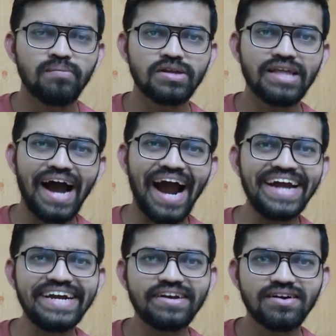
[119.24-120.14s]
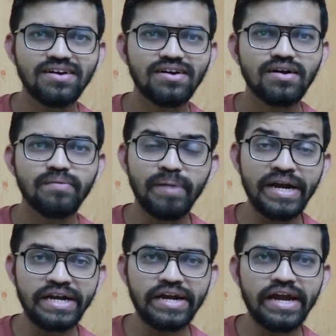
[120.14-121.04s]
but the height
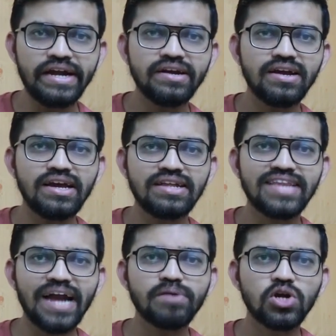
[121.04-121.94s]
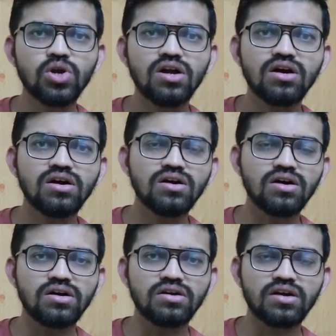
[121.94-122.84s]
maintained in that
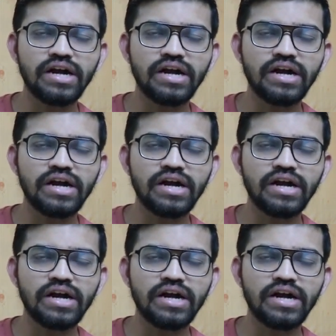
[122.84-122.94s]
particular